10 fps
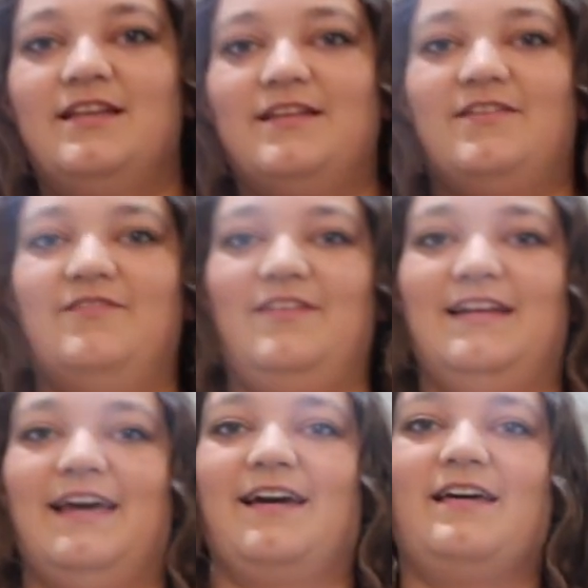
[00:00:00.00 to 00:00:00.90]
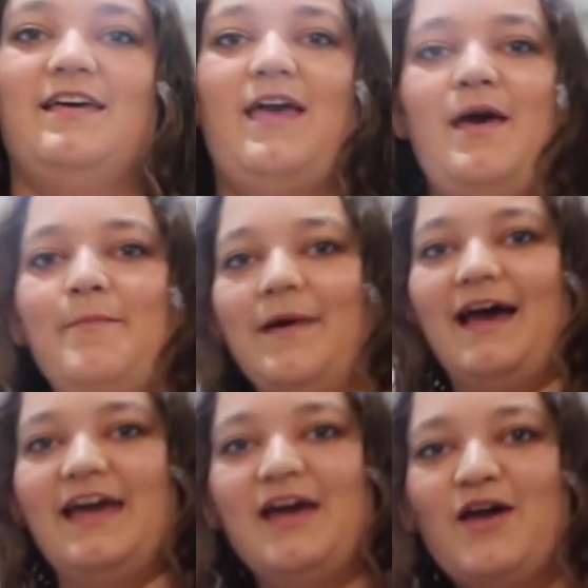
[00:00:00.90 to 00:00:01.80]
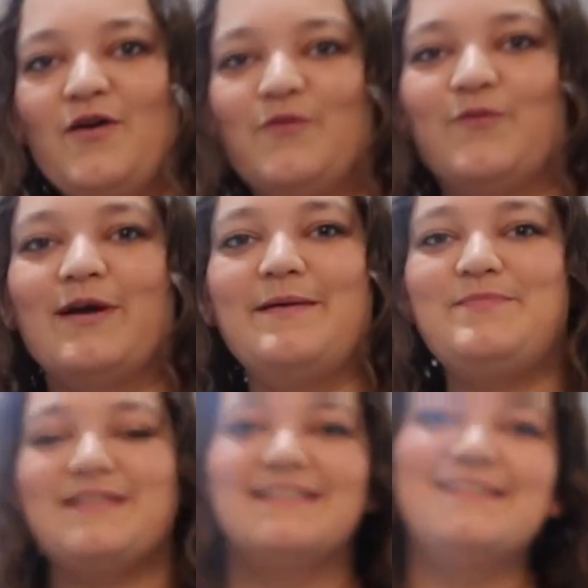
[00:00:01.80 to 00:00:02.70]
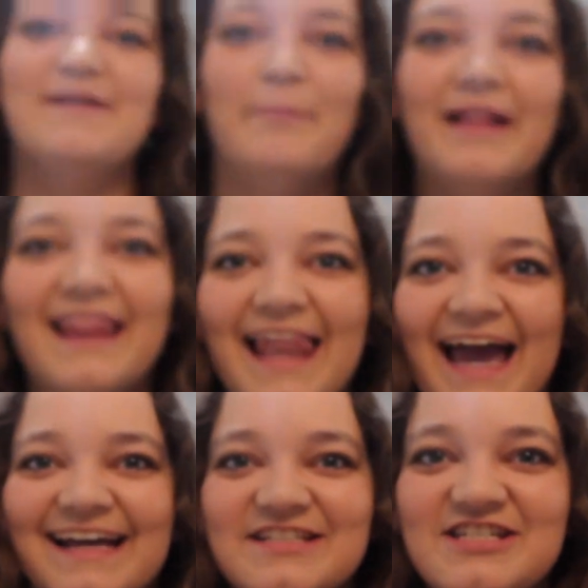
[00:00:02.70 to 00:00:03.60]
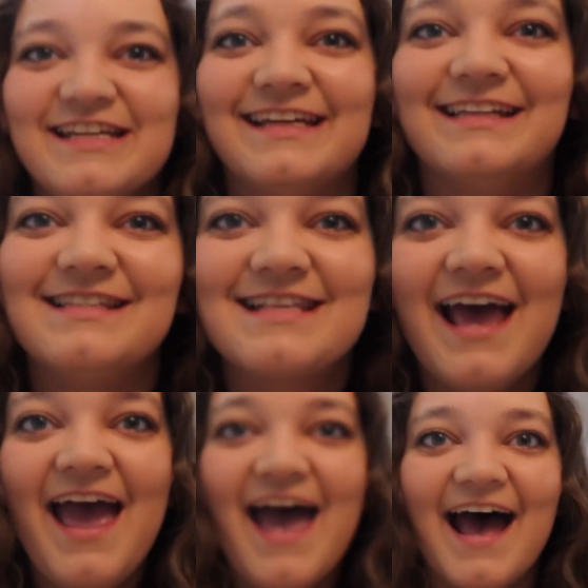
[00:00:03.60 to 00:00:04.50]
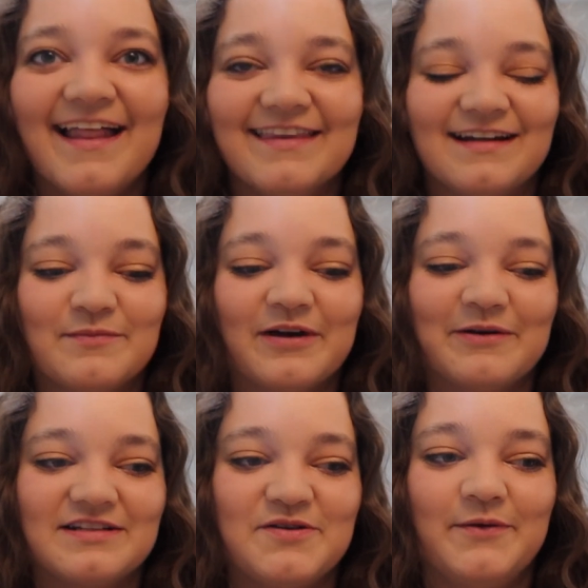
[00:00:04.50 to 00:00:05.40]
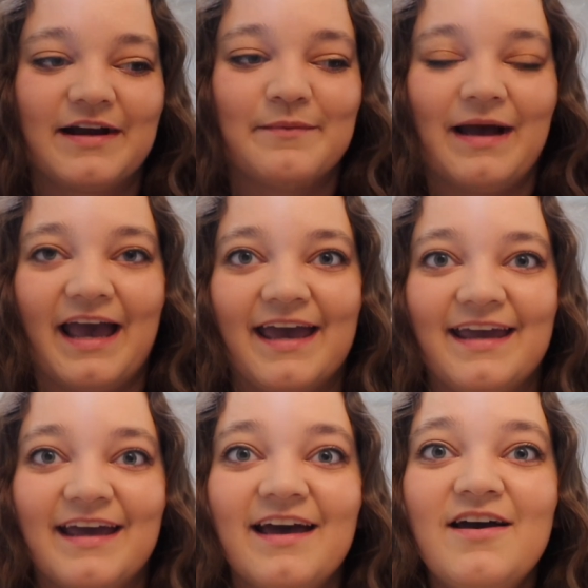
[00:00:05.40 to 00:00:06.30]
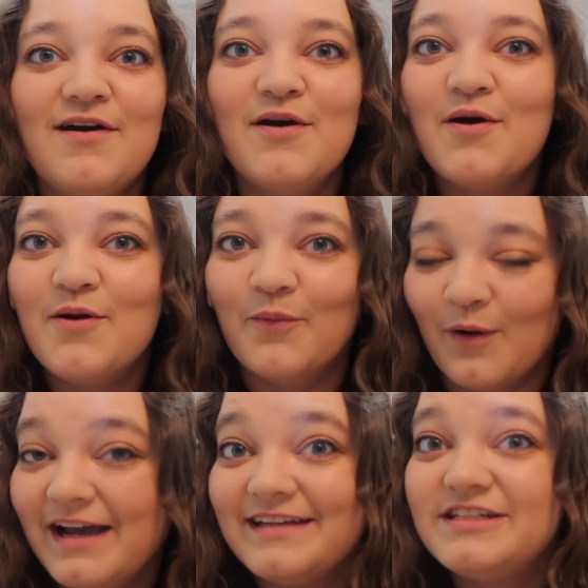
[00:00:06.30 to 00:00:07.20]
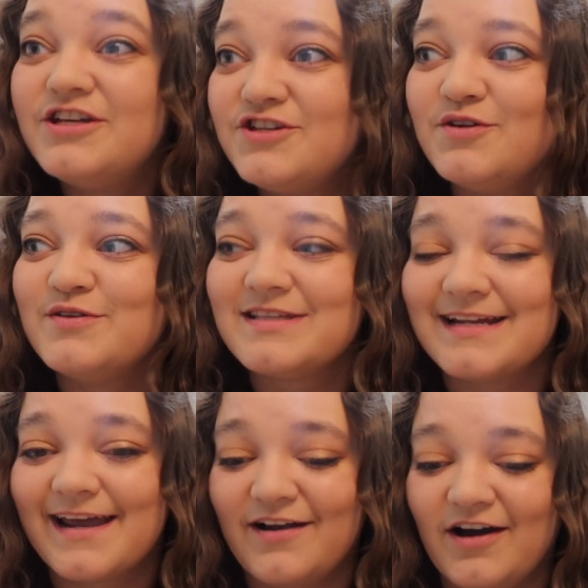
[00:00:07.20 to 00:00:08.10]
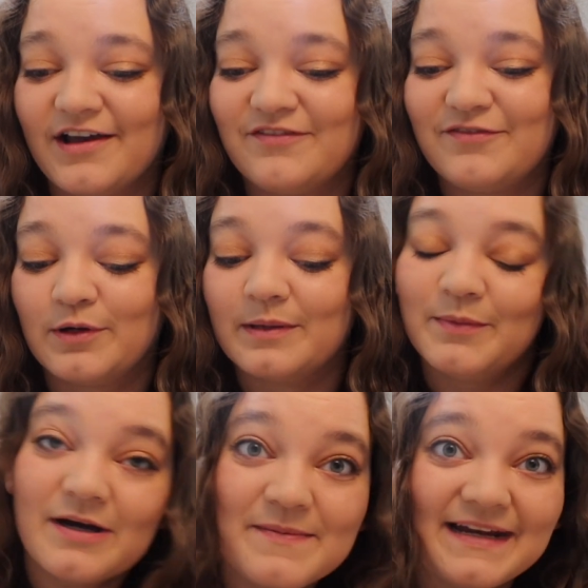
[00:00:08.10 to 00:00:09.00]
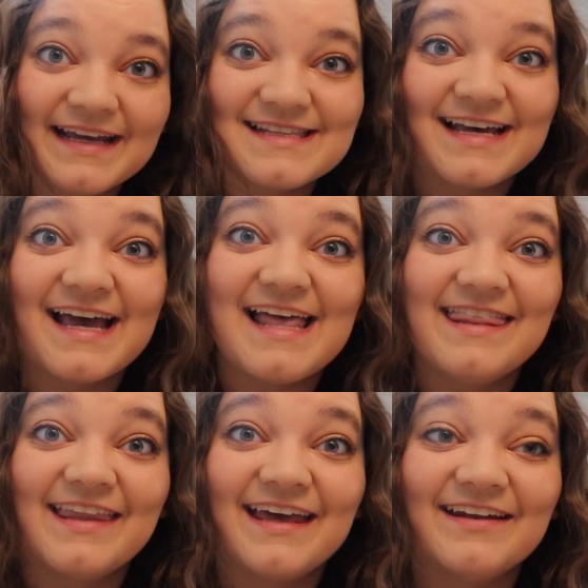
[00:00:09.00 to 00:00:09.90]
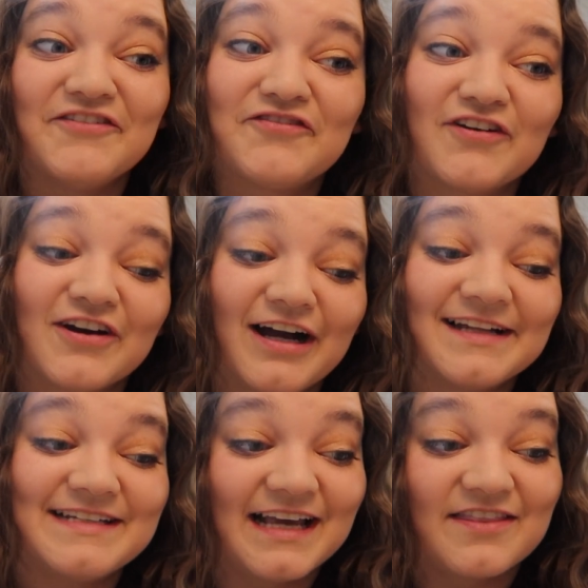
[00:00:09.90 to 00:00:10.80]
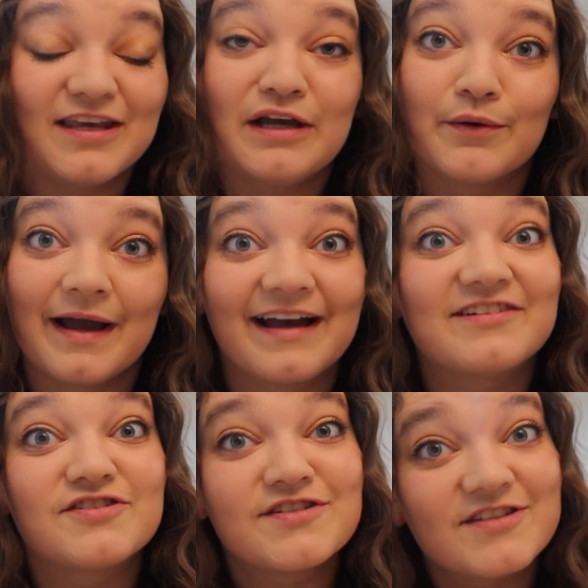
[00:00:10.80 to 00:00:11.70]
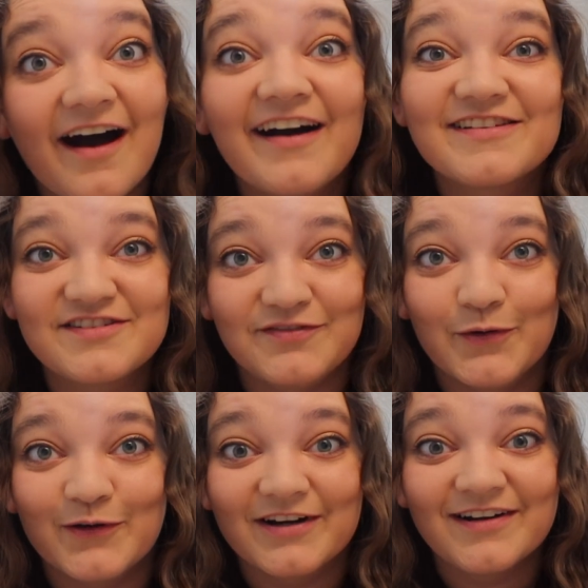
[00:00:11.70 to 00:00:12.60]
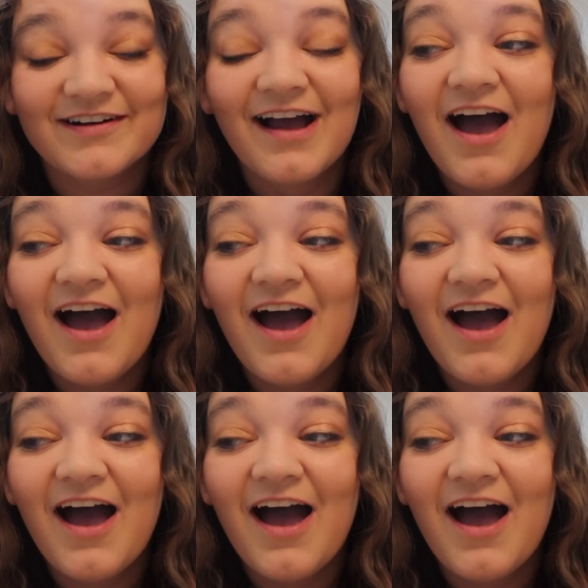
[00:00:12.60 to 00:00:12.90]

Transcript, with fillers: little v-neck, my ripped black jeans, and then I'm going to wear my white shoes that I got for Book Bonanza and then forgot to get the correct socks for.